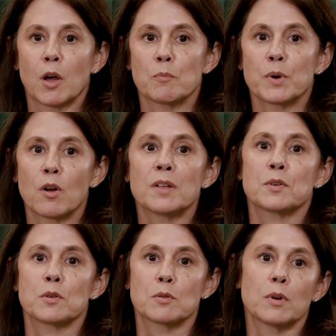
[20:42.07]
but
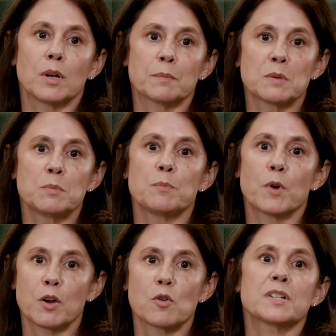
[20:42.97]
also to be
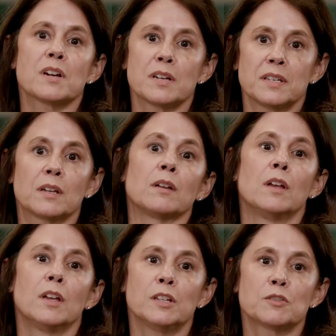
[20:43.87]
prioritizing
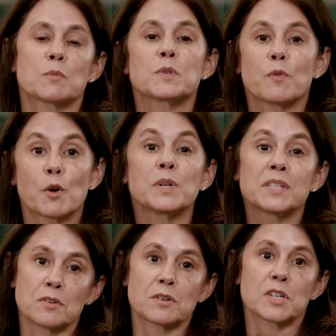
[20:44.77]
in terms of our
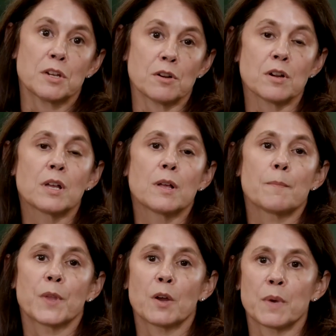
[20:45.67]
research here
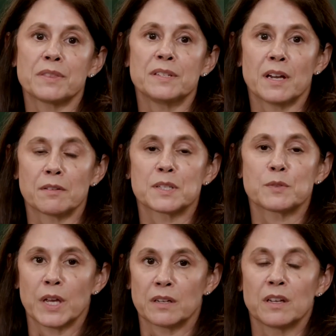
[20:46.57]
at the Dallas
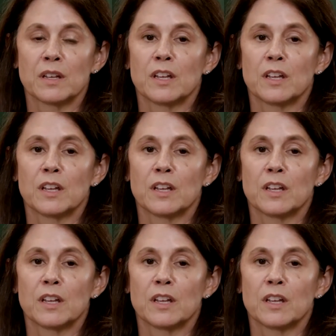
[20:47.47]
Fed.